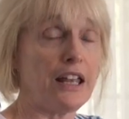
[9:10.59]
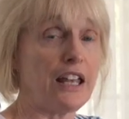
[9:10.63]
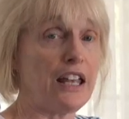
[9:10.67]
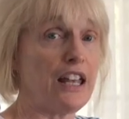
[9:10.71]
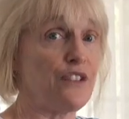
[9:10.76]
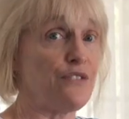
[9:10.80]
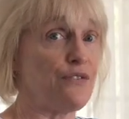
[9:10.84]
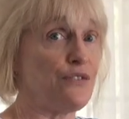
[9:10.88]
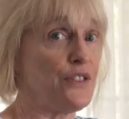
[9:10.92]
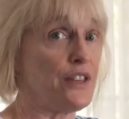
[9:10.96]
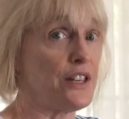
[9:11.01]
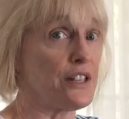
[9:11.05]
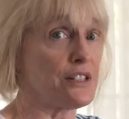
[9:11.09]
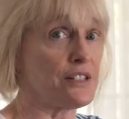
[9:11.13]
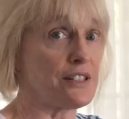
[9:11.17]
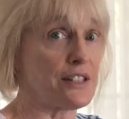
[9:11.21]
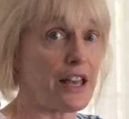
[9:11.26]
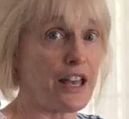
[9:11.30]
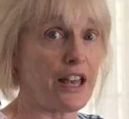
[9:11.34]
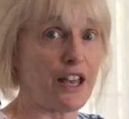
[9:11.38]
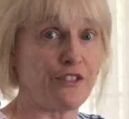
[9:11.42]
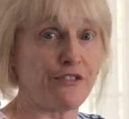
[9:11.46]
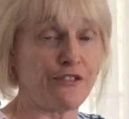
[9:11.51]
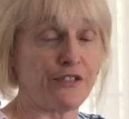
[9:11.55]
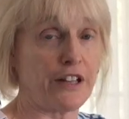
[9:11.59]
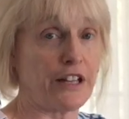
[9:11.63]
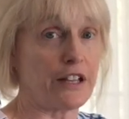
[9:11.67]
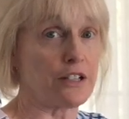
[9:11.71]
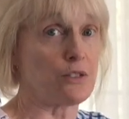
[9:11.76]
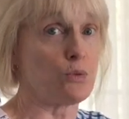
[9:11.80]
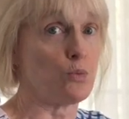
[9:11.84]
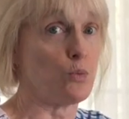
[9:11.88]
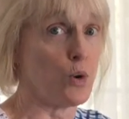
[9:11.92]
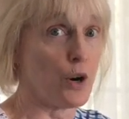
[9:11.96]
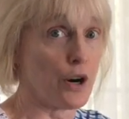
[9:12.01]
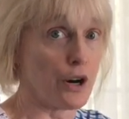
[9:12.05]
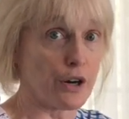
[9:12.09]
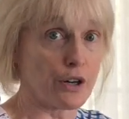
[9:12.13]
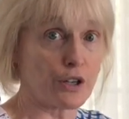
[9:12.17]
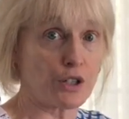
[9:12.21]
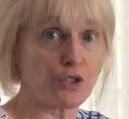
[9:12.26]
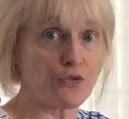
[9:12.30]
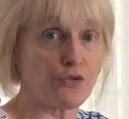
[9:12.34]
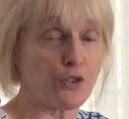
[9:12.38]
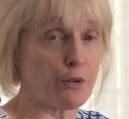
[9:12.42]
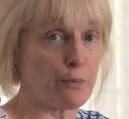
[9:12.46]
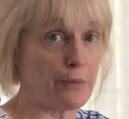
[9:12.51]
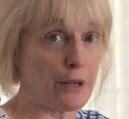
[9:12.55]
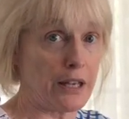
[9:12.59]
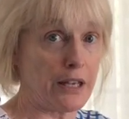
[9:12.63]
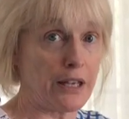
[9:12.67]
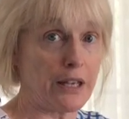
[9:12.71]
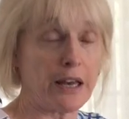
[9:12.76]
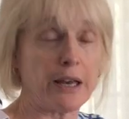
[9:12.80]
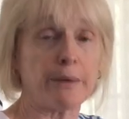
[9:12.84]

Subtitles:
if this Xiaflex works for me,